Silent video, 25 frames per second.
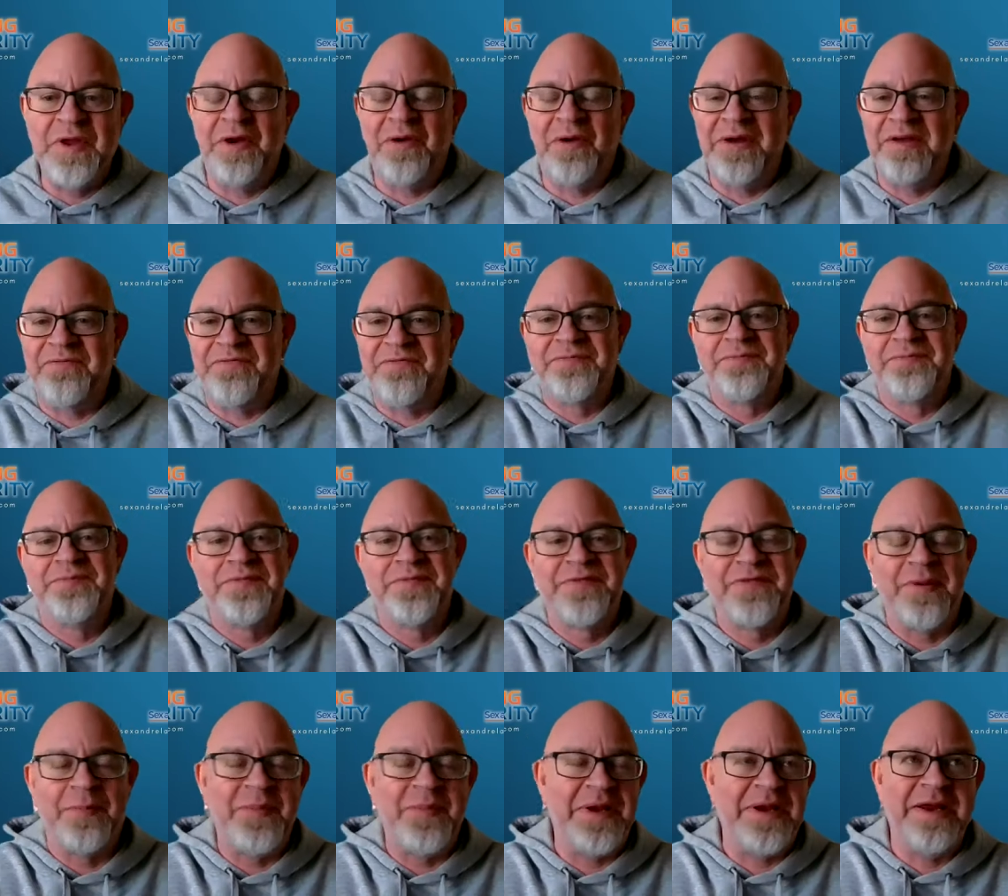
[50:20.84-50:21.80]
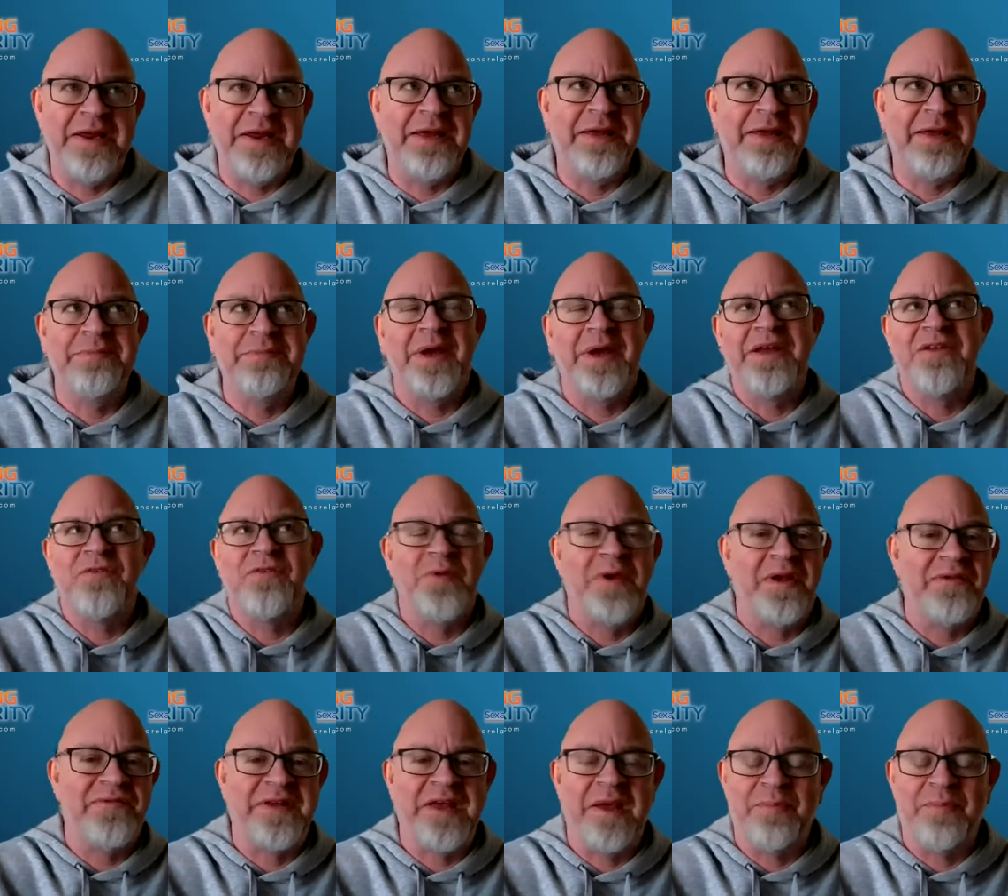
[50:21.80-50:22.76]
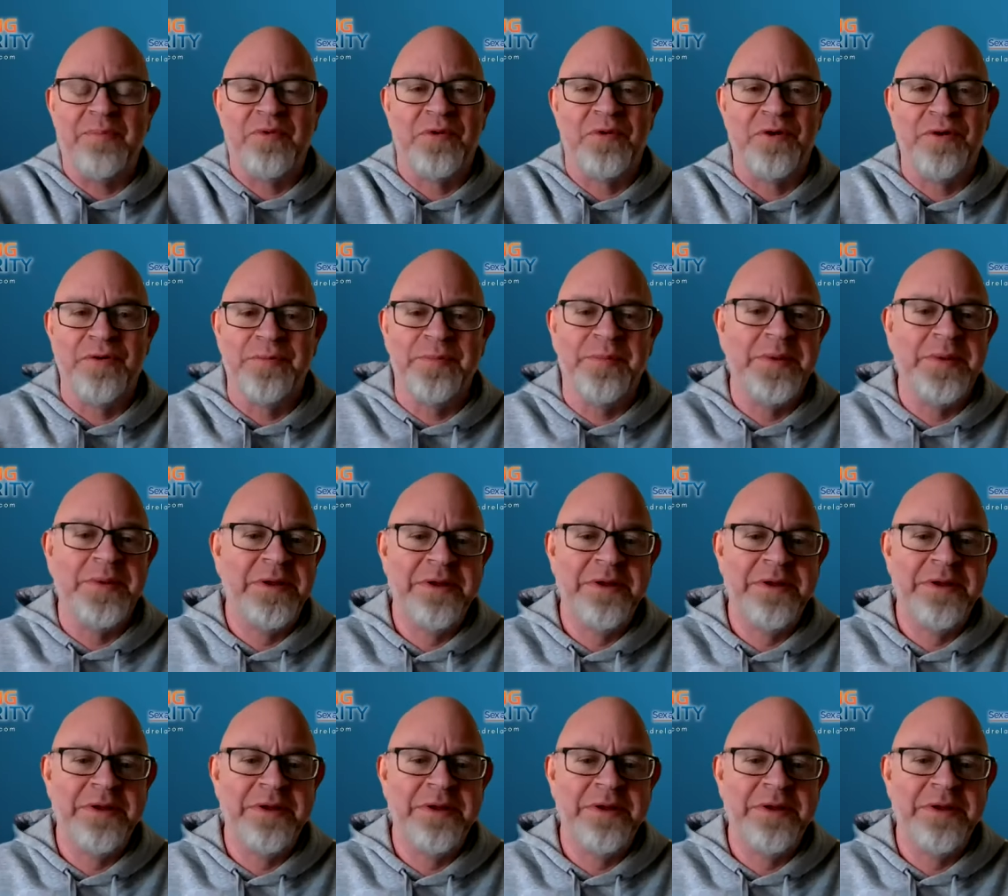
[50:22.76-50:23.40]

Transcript: you know if somebody in my 12 step group